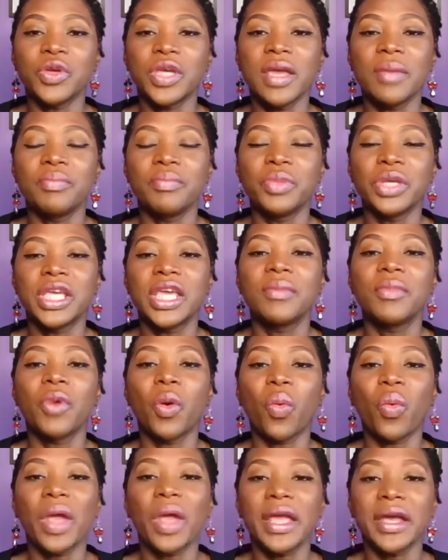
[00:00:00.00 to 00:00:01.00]
became
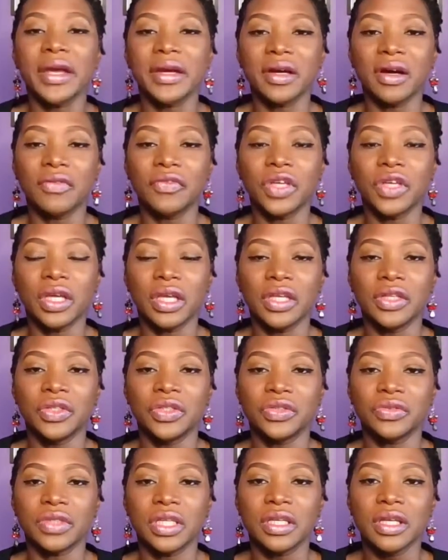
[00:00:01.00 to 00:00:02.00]
aware of your
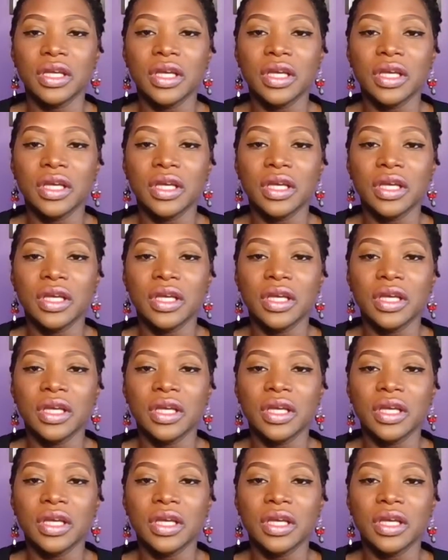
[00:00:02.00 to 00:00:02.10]
injury.